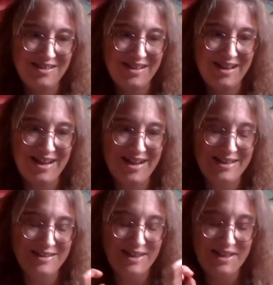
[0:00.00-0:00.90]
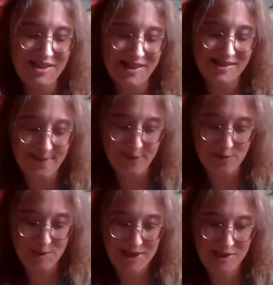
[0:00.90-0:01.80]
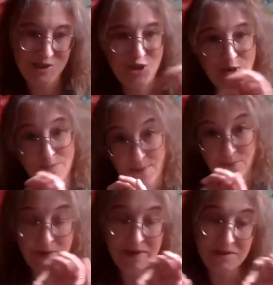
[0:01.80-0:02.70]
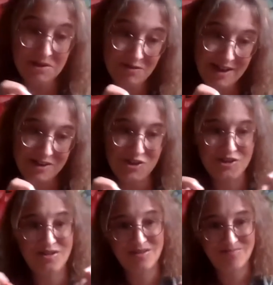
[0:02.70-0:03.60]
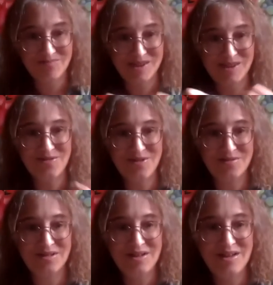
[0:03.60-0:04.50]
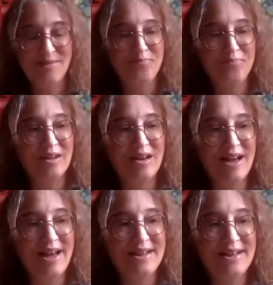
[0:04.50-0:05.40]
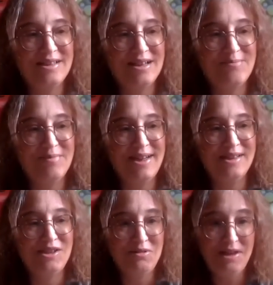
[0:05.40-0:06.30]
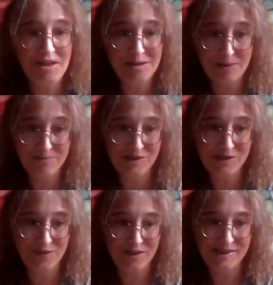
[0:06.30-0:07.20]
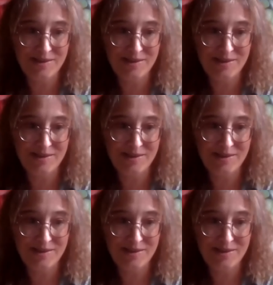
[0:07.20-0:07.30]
And insects have them when they're to do with memory and direction and so on. And it's unique among butterflies in